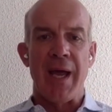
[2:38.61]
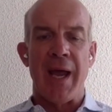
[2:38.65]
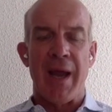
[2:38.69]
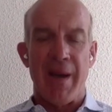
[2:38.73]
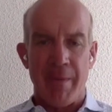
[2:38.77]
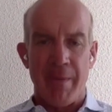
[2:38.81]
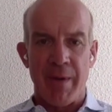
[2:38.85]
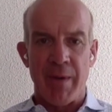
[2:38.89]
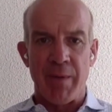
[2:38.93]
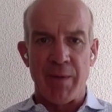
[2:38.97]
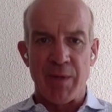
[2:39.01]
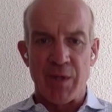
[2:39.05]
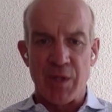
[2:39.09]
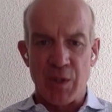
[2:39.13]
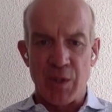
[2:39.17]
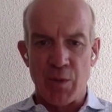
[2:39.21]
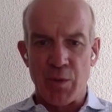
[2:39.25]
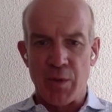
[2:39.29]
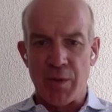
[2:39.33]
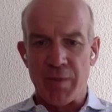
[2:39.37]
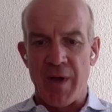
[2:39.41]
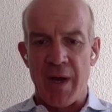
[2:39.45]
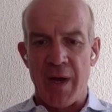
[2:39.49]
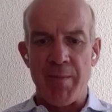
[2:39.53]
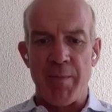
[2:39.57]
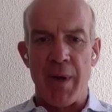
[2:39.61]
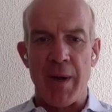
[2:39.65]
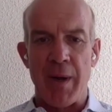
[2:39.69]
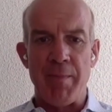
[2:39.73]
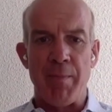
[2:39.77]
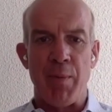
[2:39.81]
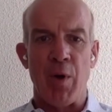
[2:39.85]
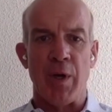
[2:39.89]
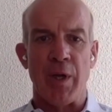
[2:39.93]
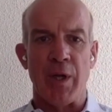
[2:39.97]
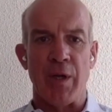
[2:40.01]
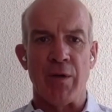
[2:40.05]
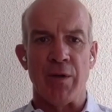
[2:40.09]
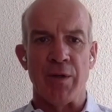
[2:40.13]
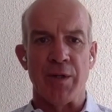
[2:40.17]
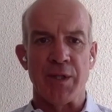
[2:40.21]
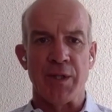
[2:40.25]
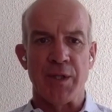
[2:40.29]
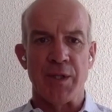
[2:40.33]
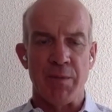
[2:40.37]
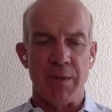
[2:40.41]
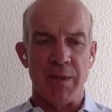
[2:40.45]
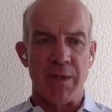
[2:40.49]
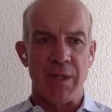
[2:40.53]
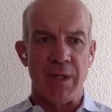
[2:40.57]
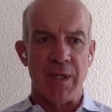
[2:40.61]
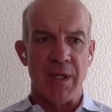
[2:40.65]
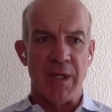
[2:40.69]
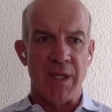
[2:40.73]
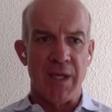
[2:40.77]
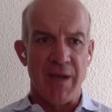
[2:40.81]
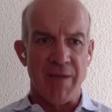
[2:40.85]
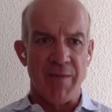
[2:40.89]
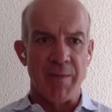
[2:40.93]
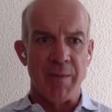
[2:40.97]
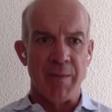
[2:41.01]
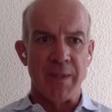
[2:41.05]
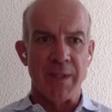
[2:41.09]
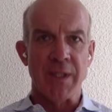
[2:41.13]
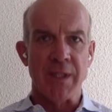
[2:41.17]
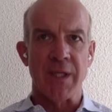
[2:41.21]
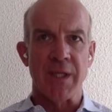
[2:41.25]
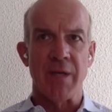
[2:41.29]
area, which is all defined by polygons with the government.